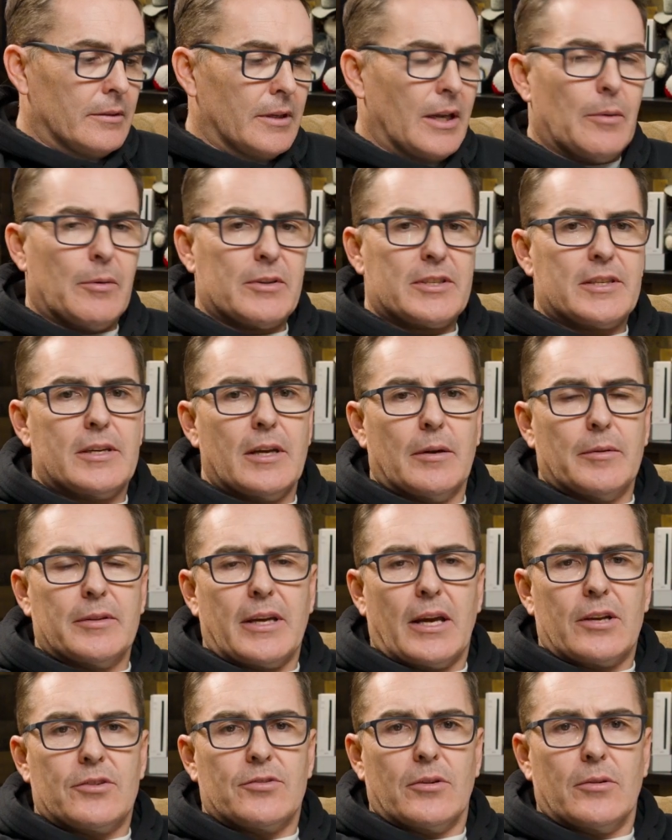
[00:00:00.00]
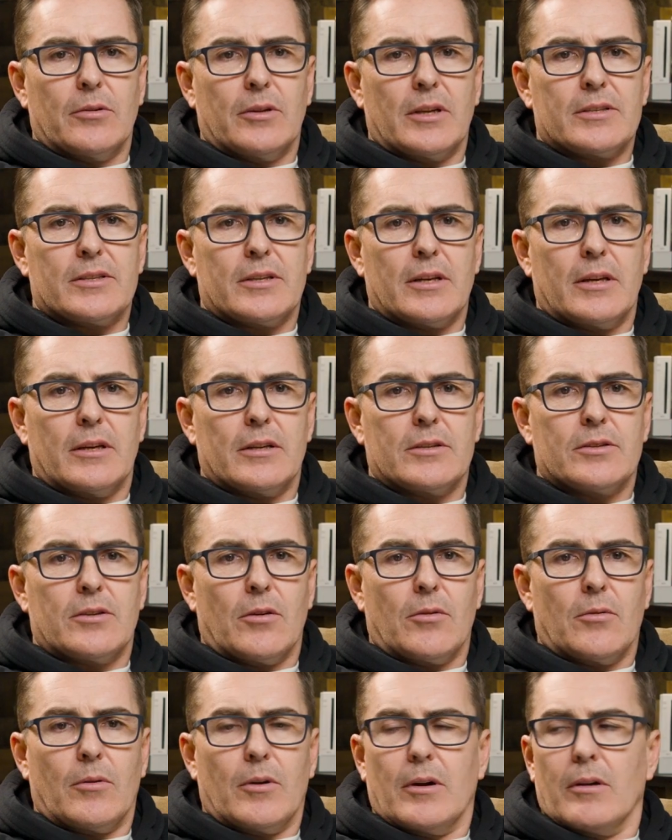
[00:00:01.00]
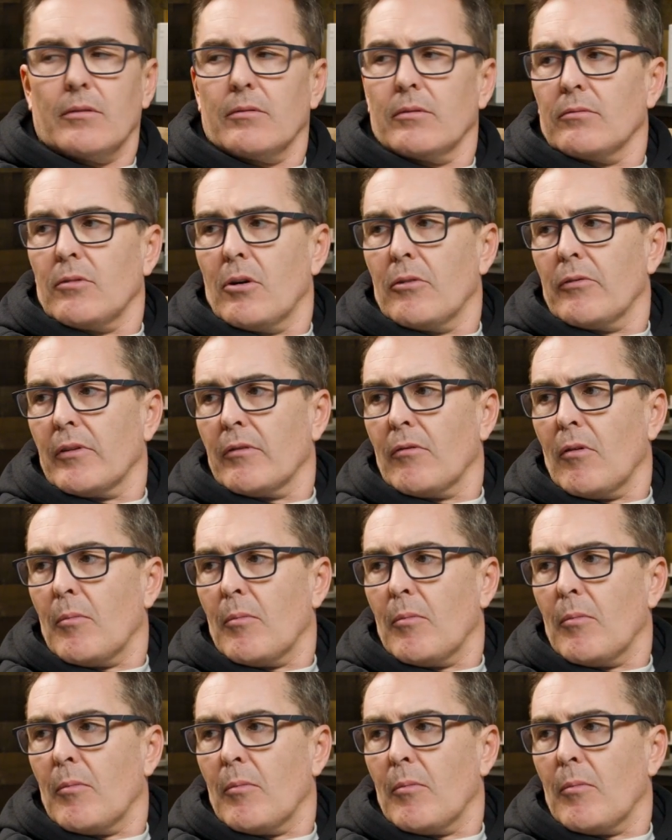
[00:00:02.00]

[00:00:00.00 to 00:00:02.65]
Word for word: Yeah, let's deal with that, Drew. Let's go to our roving